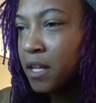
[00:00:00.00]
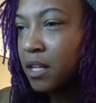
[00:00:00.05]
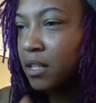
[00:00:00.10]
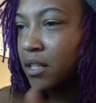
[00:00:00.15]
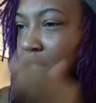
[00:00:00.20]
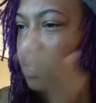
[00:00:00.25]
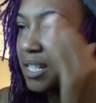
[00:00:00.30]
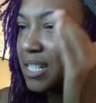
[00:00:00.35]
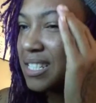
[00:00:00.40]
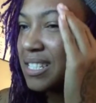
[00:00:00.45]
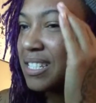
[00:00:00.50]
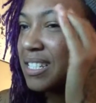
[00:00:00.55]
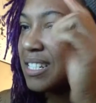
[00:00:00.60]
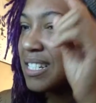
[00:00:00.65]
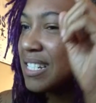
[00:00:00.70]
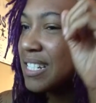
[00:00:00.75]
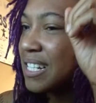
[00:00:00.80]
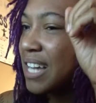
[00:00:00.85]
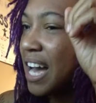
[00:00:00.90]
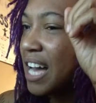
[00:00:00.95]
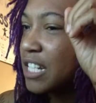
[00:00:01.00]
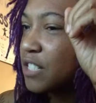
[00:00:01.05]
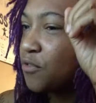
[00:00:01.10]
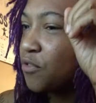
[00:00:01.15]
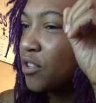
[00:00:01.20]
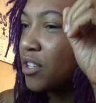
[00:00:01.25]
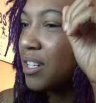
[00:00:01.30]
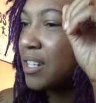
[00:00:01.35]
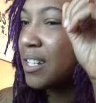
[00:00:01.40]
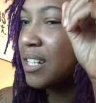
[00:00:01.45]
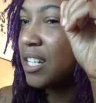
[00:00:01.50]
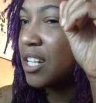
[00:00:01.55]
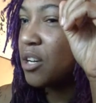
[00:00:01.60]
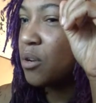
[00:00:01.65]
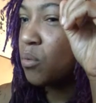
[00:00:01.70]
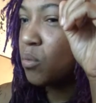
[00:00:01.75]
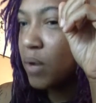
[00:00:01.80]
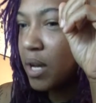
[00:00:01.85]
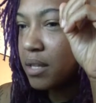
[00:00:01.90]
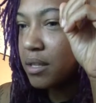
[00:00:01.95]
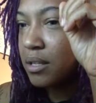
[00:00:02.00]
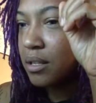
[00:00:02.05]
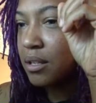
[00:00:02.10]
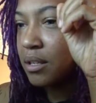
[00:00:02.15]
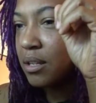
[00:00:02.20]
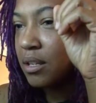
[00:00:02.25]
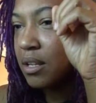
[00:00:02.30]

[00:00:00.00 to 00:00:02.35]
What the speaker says: Looking to the skies for the clear weather.